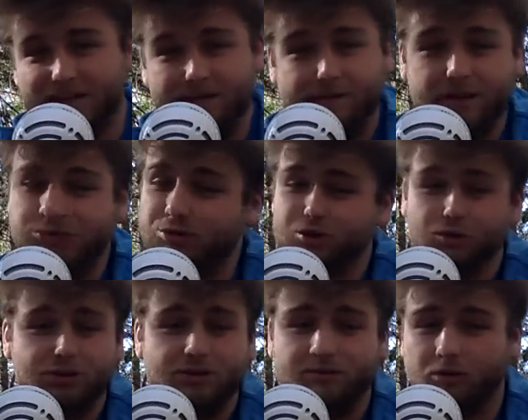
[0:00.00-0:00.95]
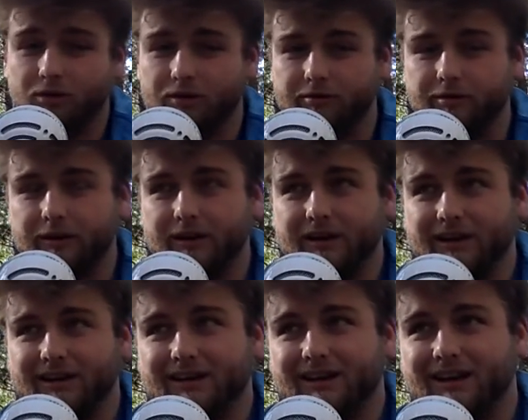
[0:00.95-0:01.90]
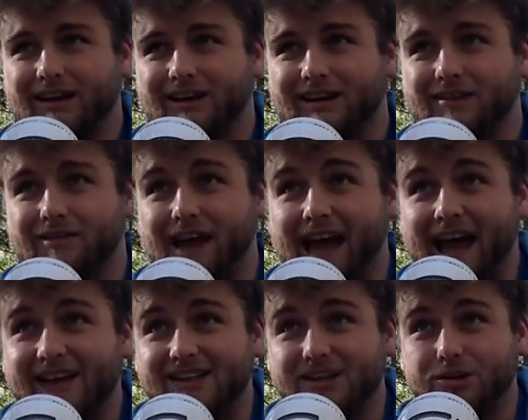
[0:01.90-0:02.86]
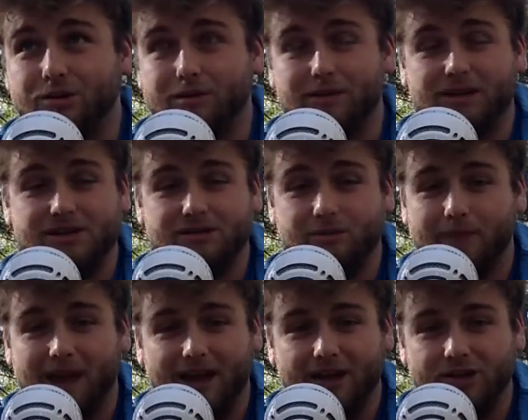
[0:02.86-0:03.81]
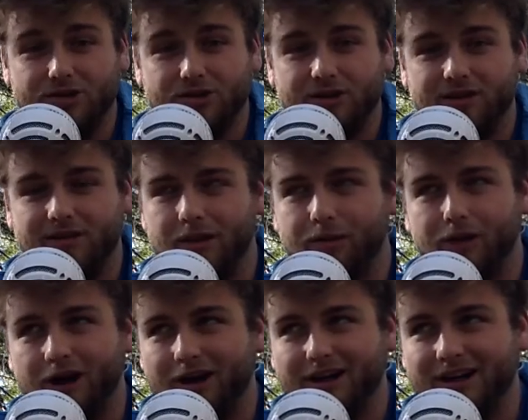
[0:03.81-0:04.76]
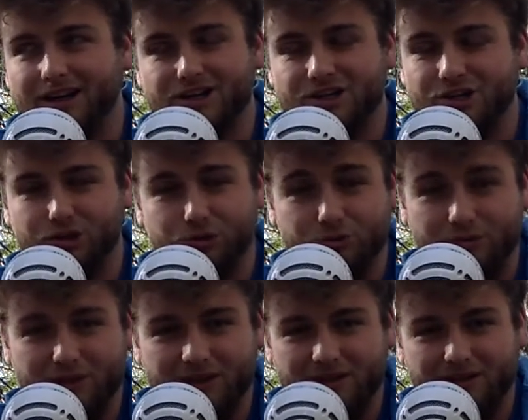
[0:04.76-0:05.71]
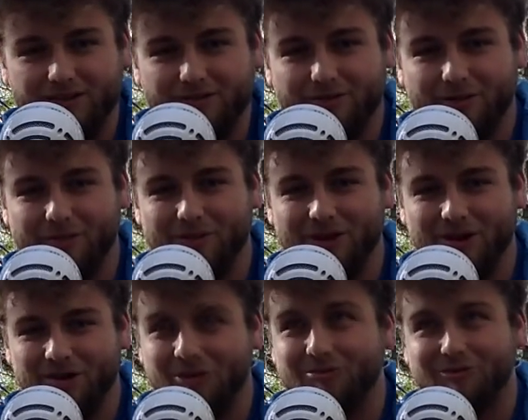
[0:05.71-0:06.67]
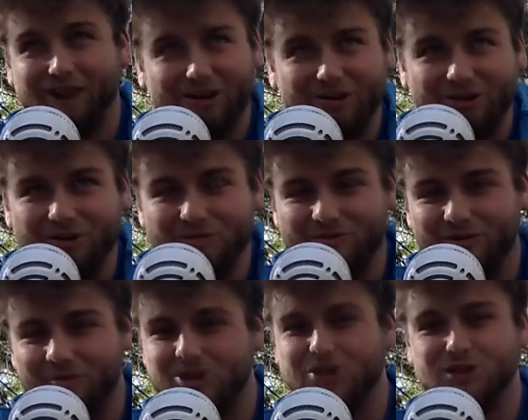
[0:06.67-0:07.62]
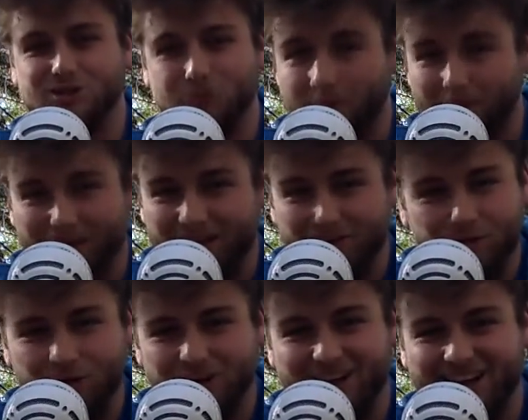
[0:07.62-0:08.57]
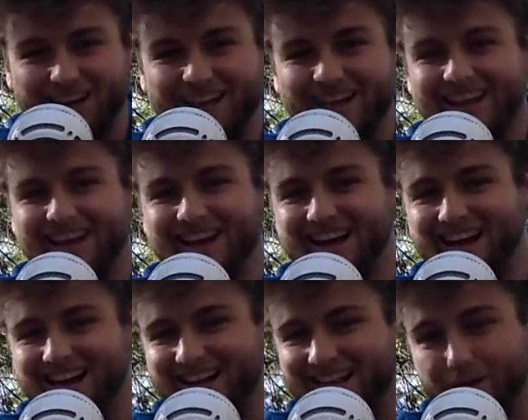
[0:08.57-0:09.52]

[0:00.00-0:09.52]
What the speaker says: teammates were so supportive. If I had to quit because of a back injury, they were not going to exclude me from, the friend group, from the swimming community. That